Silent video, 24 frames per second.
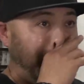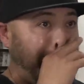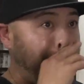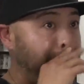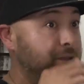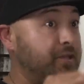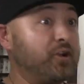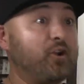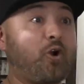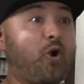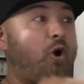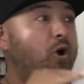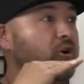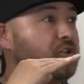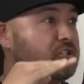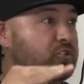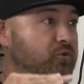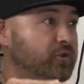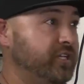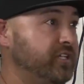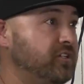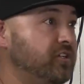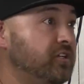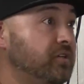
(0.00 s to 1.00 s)
They're all
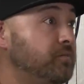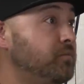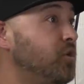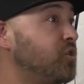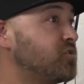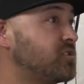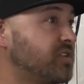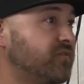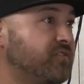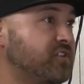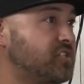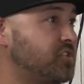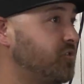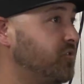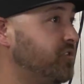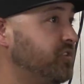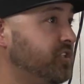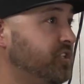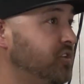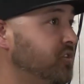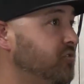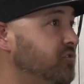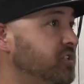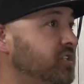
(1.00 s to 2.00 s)
doing good. Most of us are in the
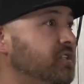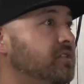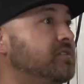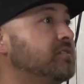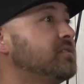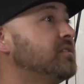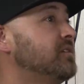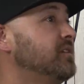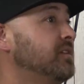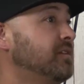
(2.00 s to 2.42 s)
unions.